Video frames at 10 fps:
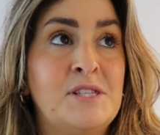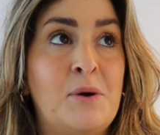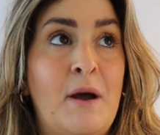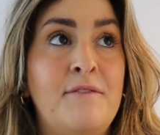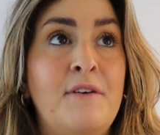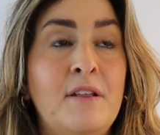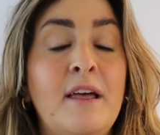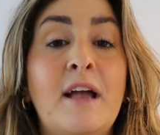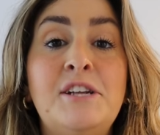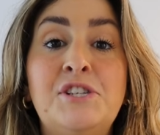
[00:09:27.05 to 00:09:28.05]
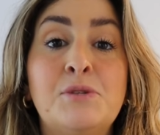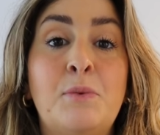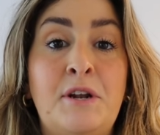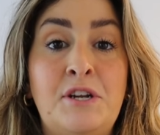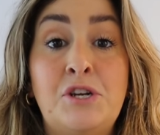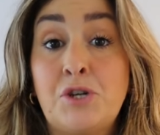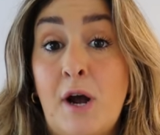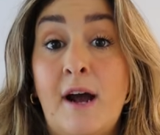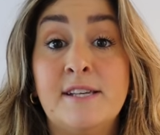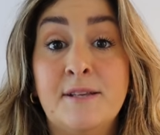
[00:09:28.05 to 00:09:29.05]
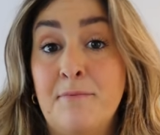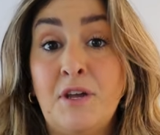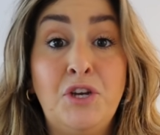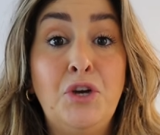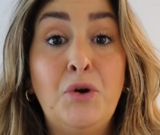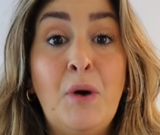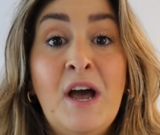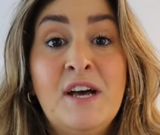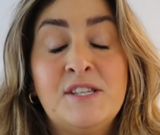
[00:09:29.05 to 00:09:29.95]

so I felt like I just wanted to try something new,